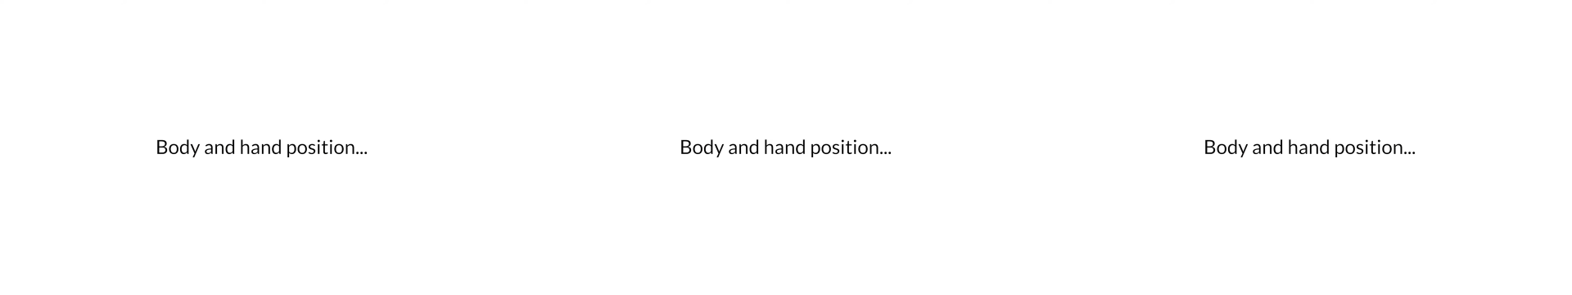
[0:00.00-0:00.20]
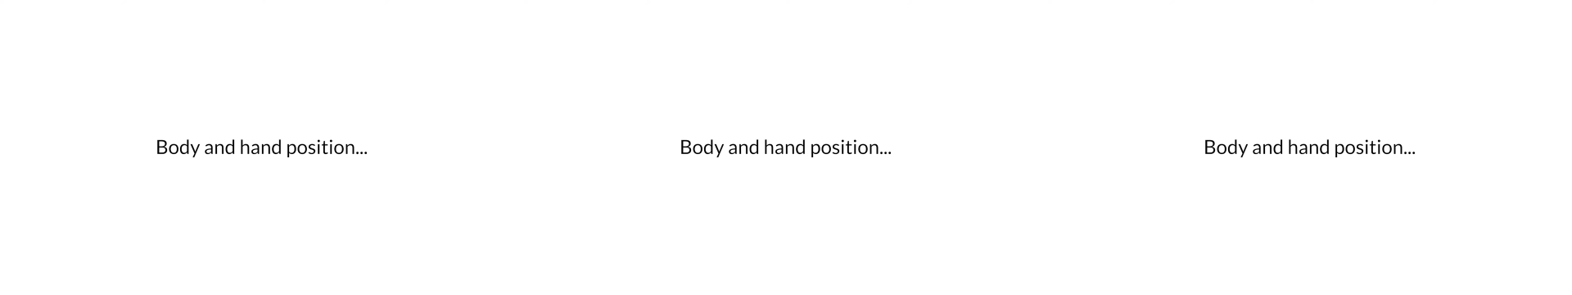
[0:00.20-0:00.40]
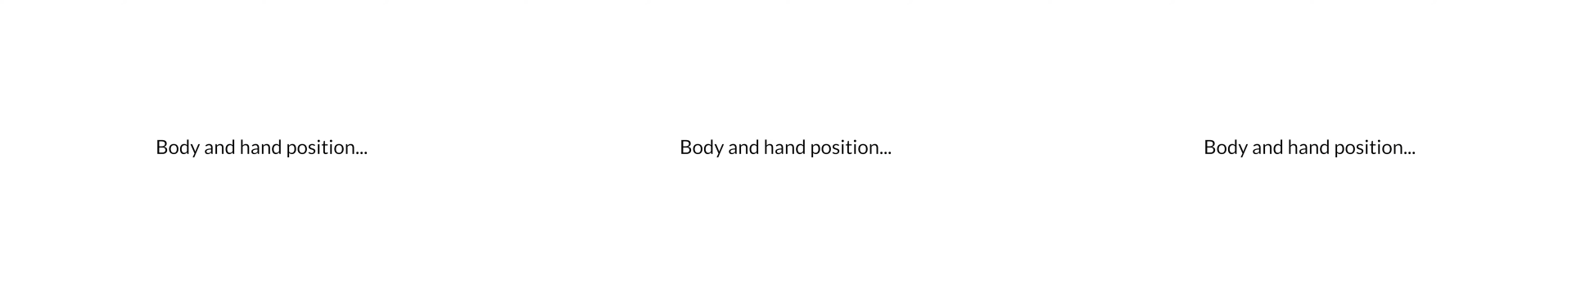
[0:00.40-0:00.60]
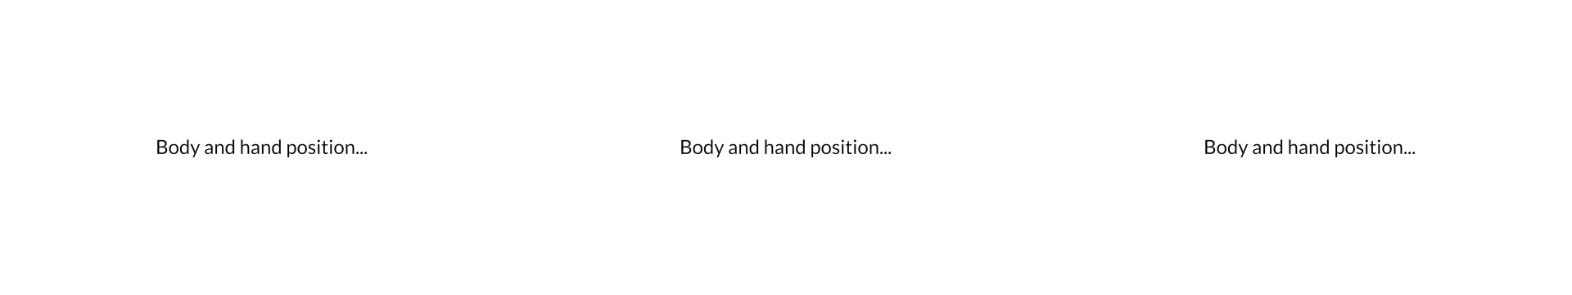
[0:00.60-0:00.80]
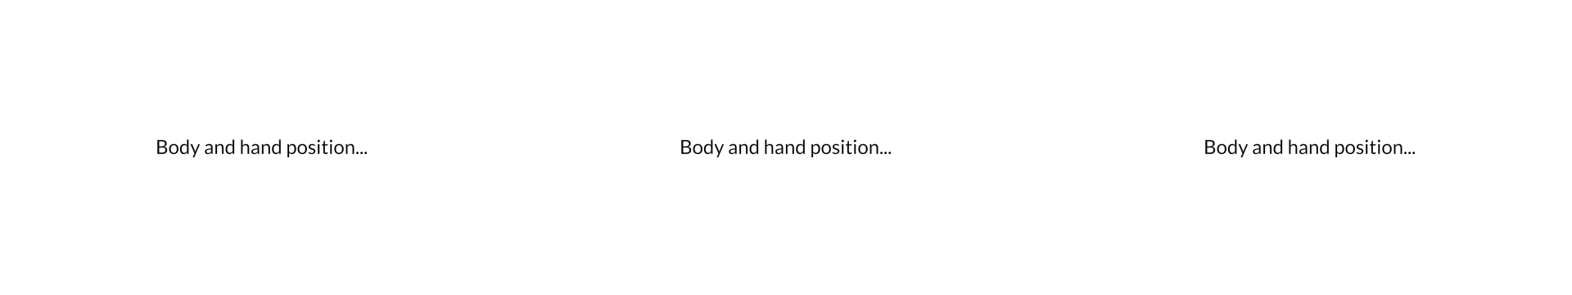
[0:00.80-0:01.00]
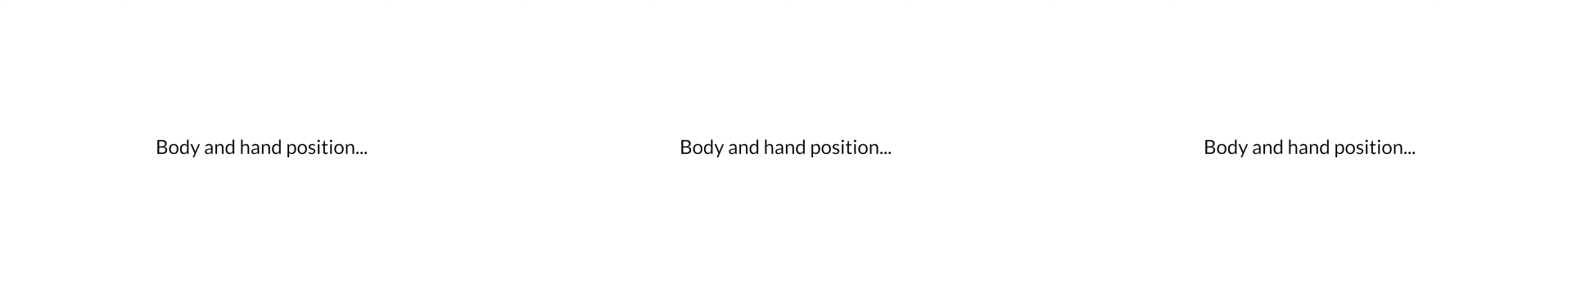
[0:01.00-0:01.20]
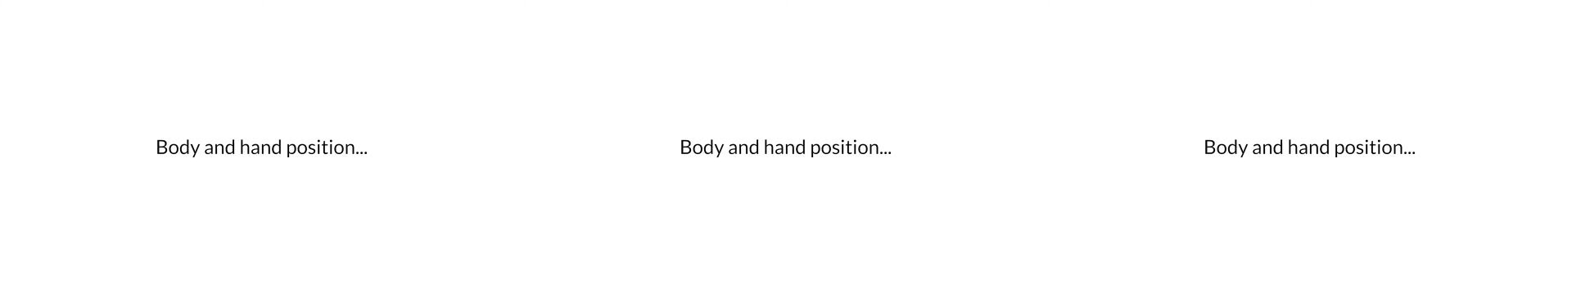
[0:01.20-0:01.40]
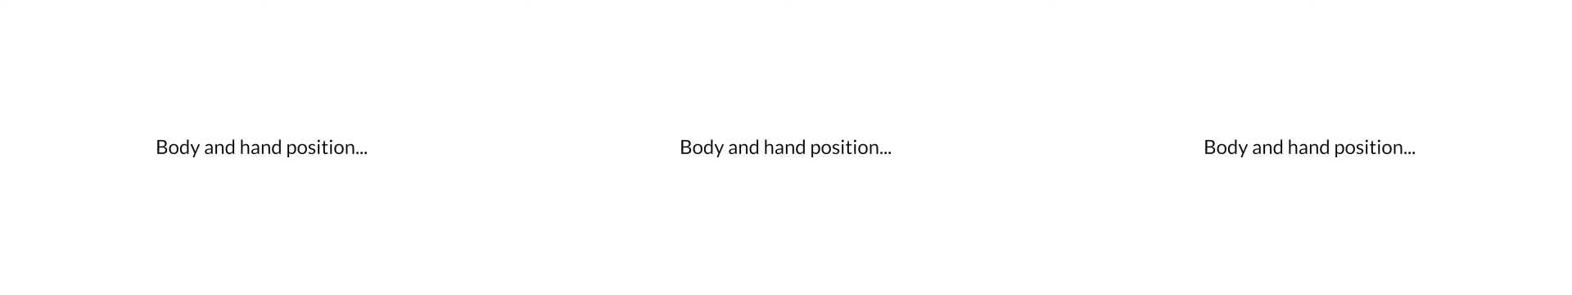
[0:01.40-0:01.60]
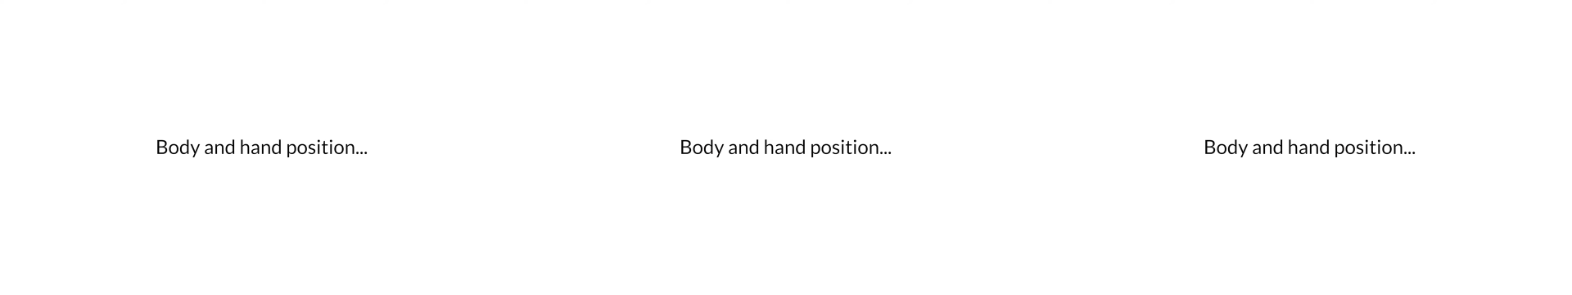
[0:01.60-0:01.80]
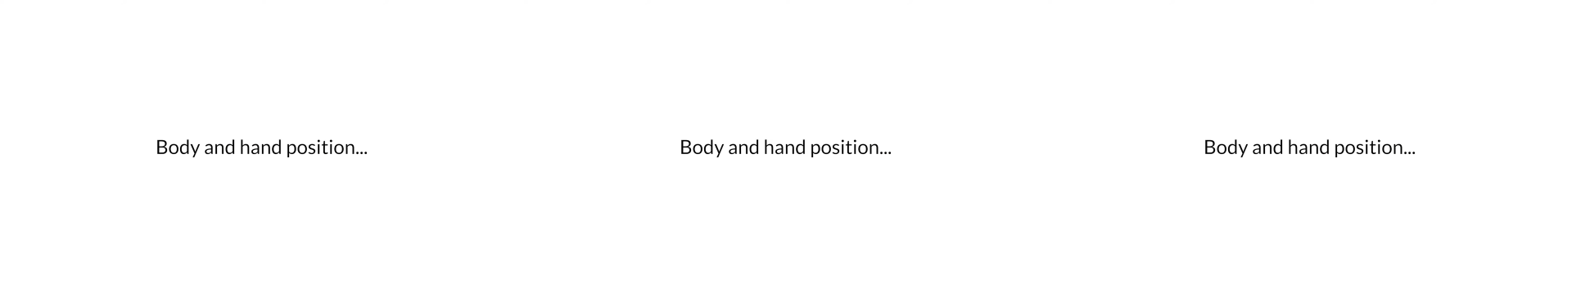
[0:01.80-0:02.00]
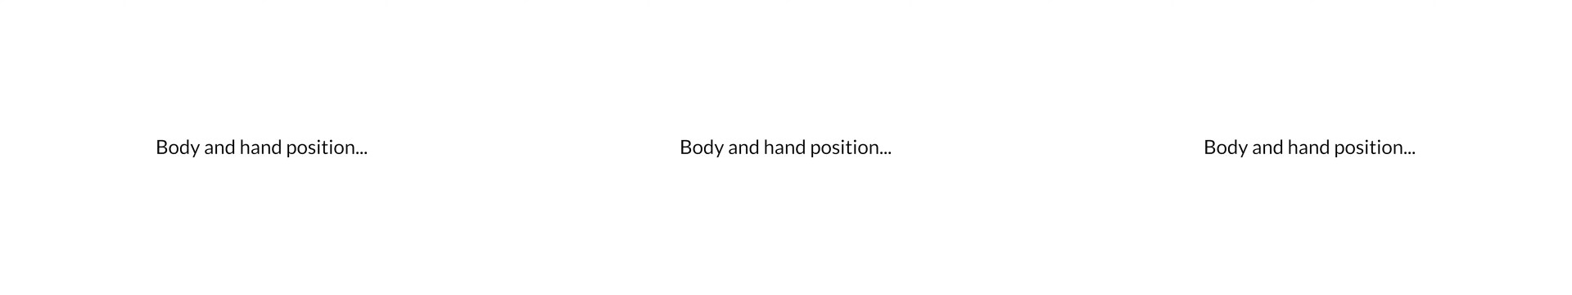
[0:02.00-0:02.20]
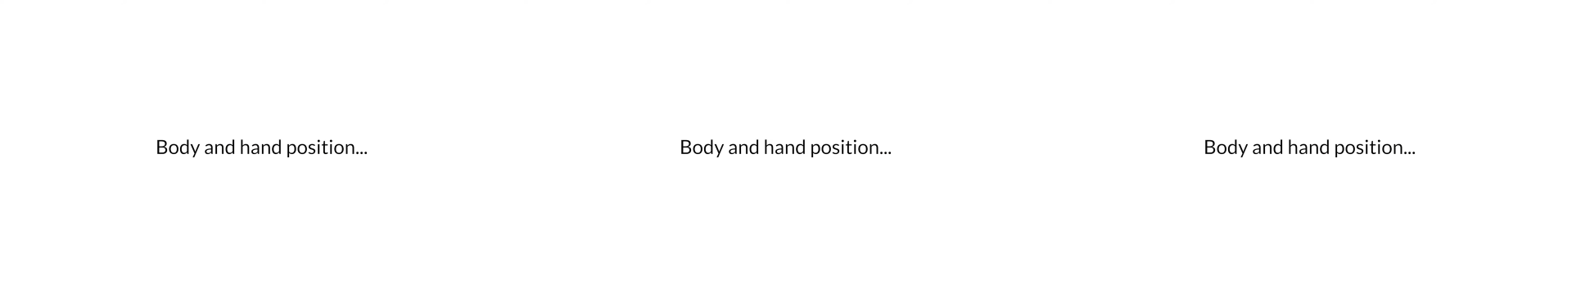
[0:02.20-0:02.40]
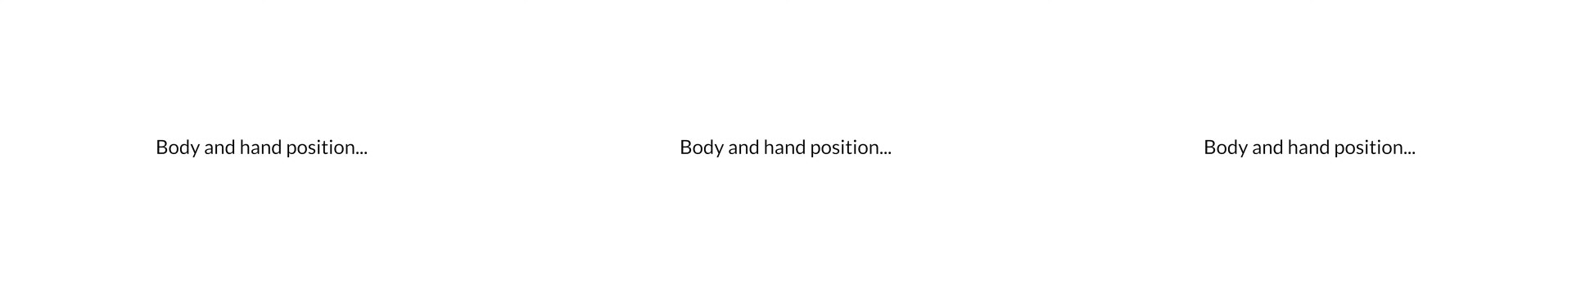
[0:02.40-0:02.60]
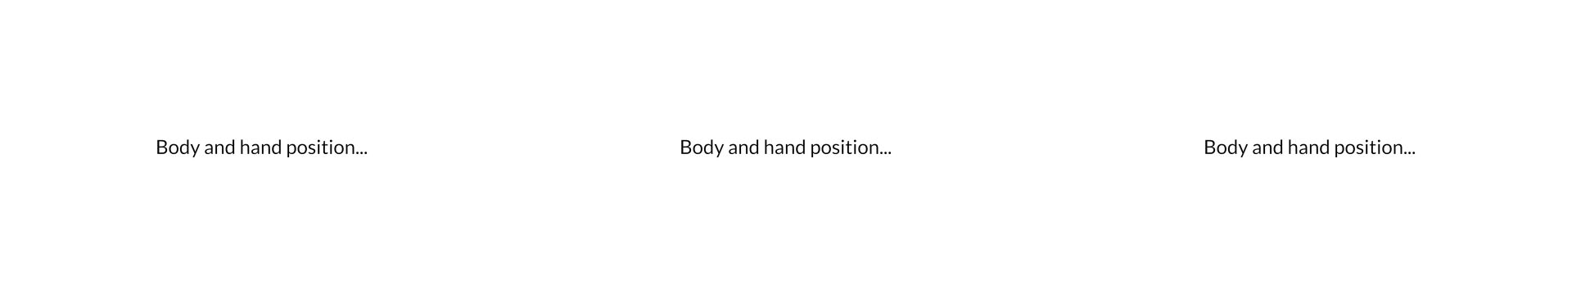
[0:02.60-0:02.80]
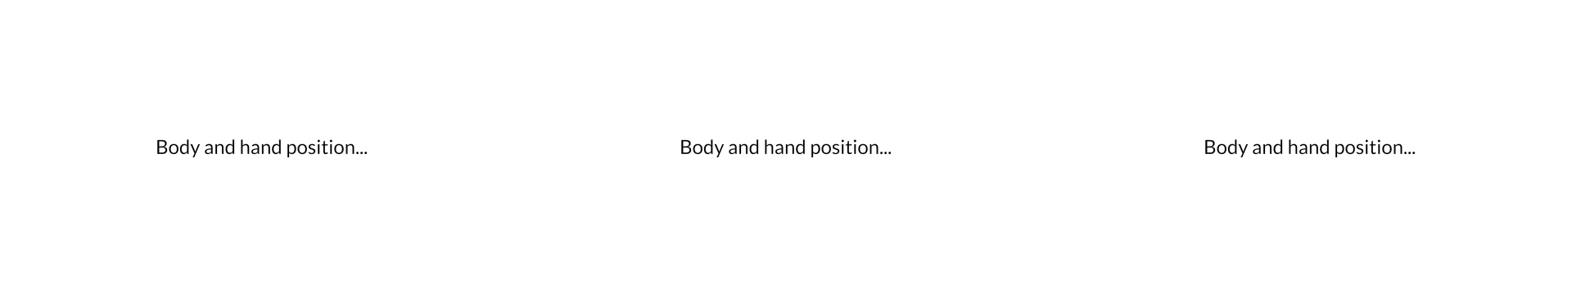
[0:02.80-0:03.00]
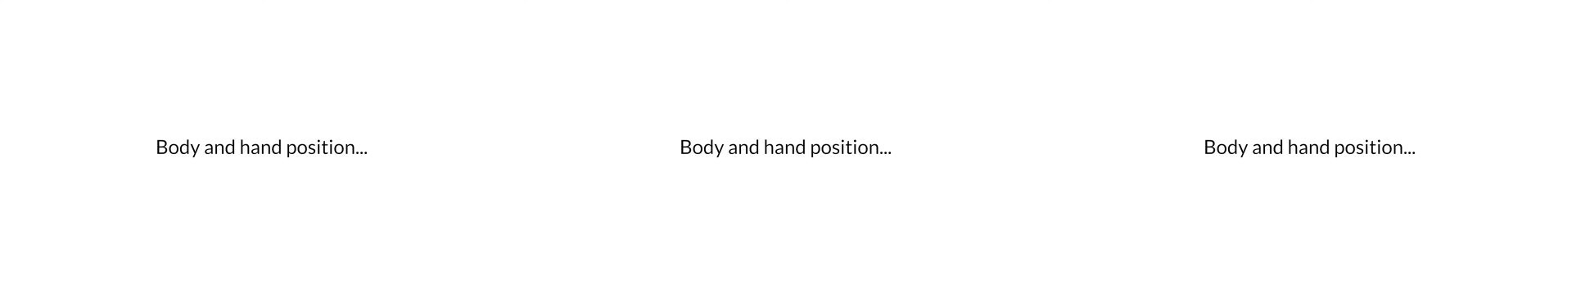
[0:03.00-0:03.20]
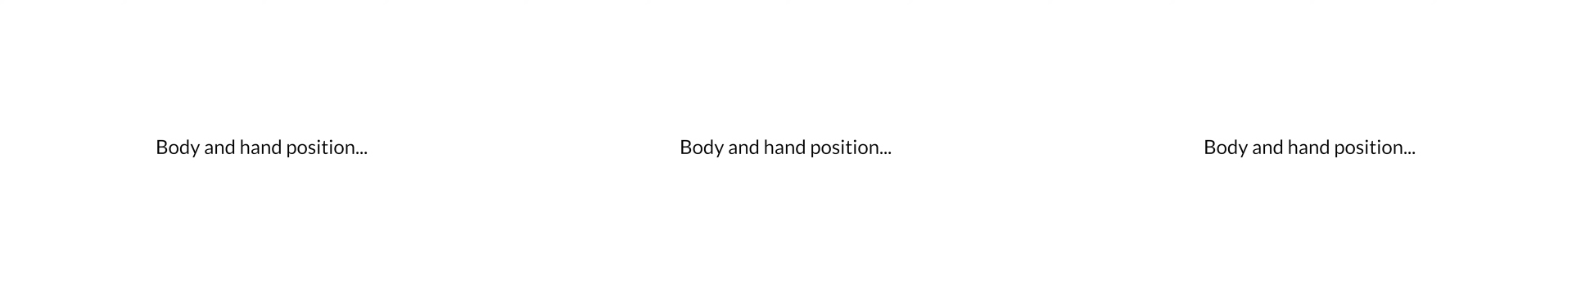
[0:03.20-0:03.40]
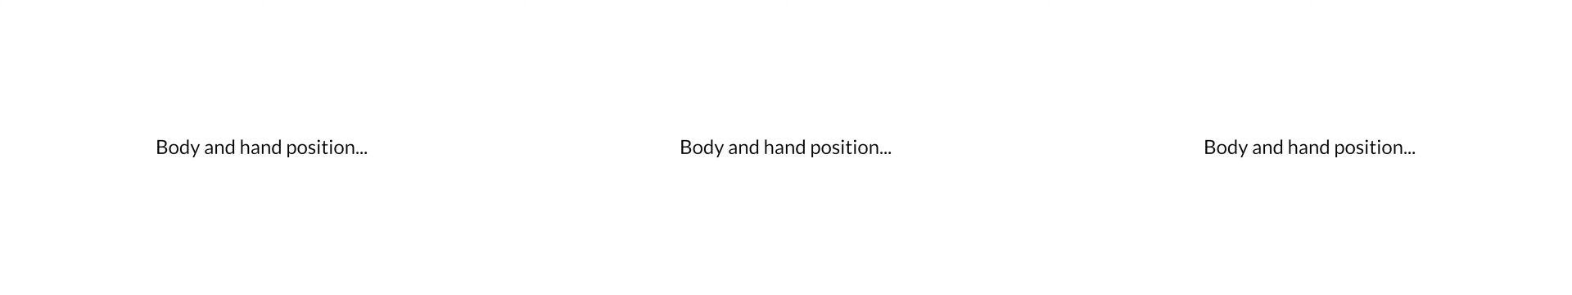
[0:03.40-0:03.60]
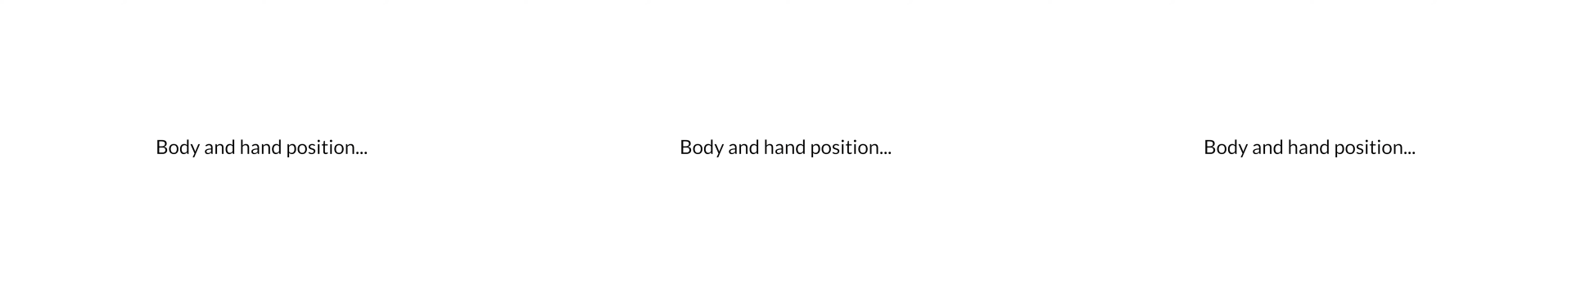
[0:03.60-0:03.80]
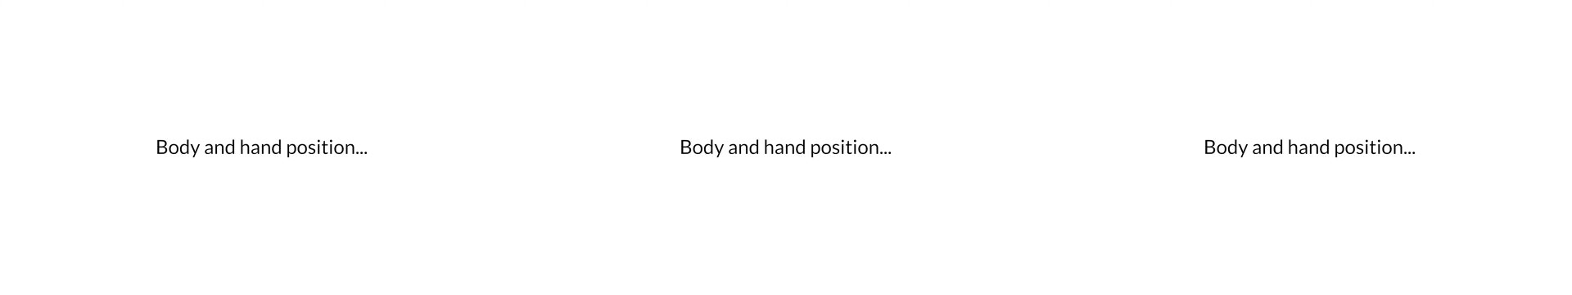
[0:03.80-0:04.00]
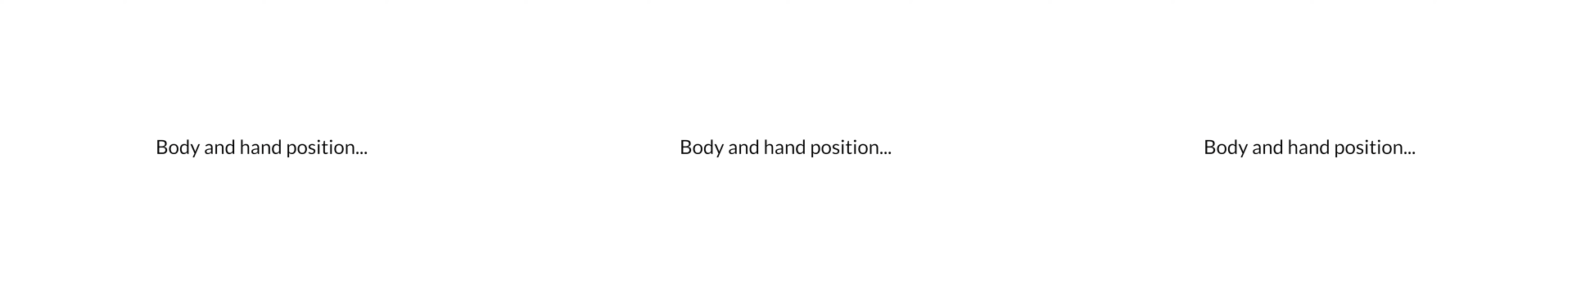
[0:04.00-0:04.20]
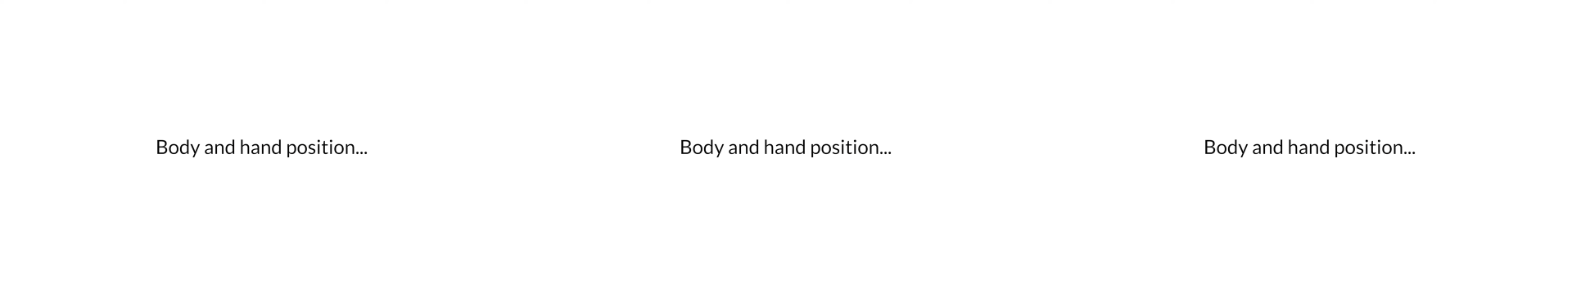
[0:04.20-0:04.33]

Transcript: (no speaker visible)